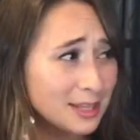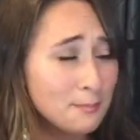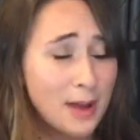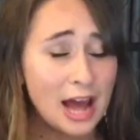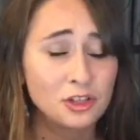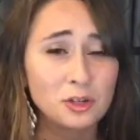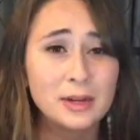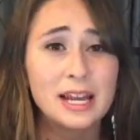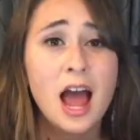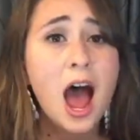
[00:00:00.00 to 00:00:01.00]
in the bathroom
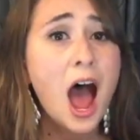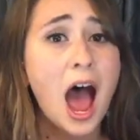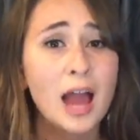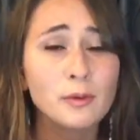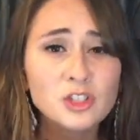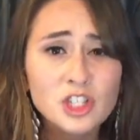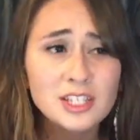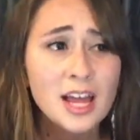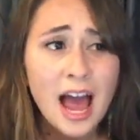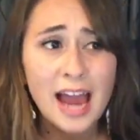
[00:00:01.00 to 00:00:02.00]
and I was
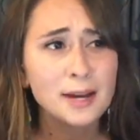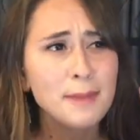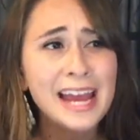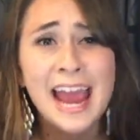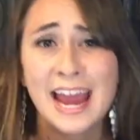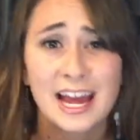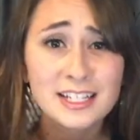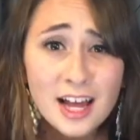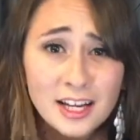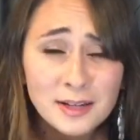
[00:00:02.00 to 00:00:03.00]
just, I had my
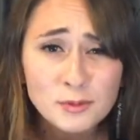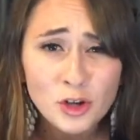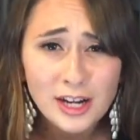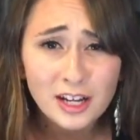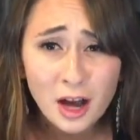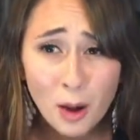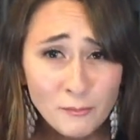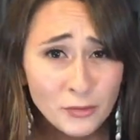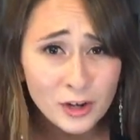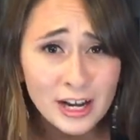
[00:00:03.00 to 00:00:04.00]
hand on him trying to
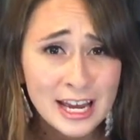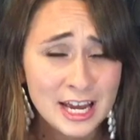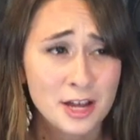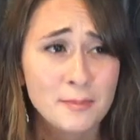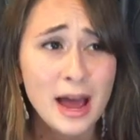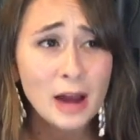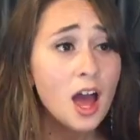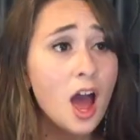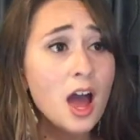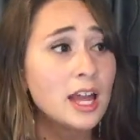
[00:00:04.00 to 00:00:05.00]
comfort him.
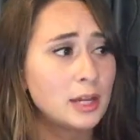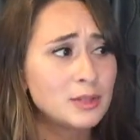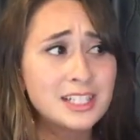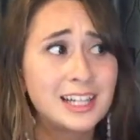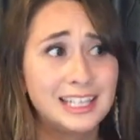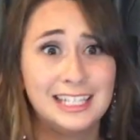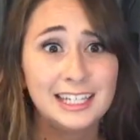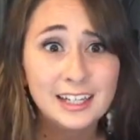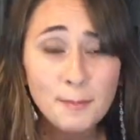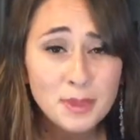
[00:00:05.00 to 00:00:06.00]
He was
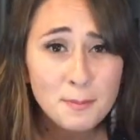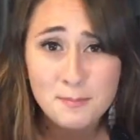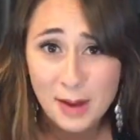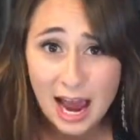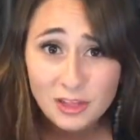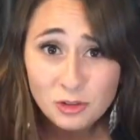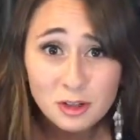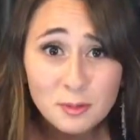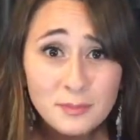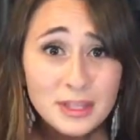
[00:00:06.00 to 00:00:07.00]
cleaning up the bathroom